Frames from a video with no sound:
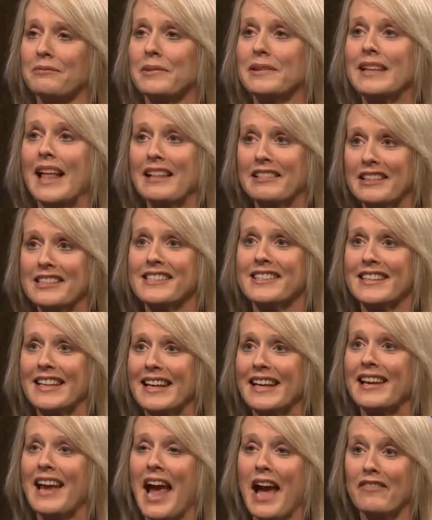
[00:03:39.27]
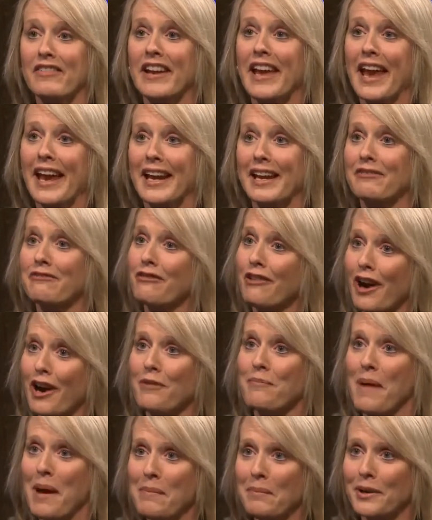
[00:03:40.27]
relentlessly advocating for our
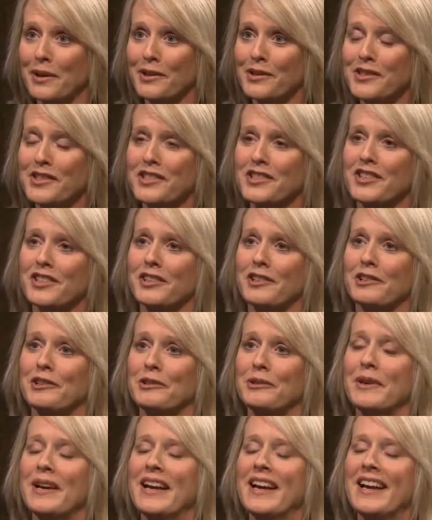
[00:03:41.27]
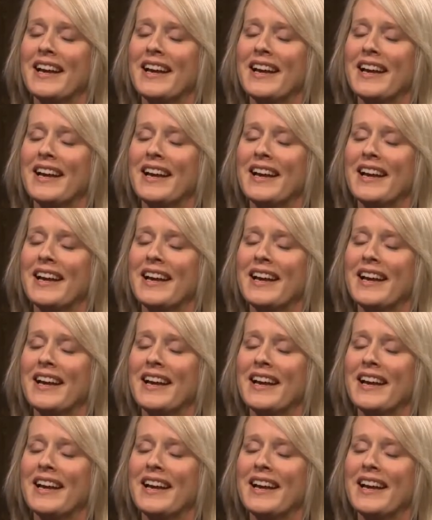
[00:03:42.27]
members to